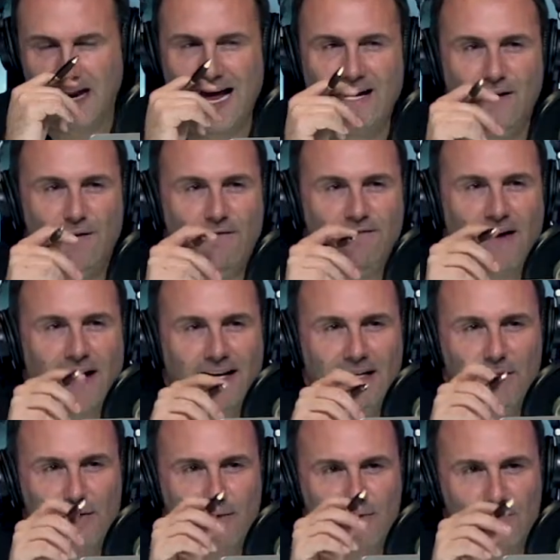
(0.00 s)
But how and do you
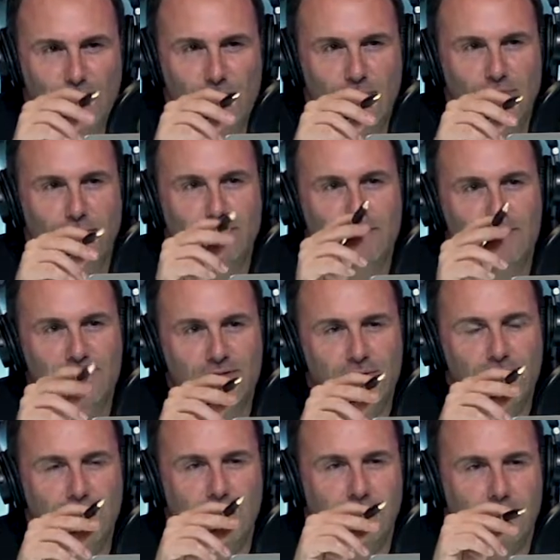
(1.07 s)
find your truth to pursue it?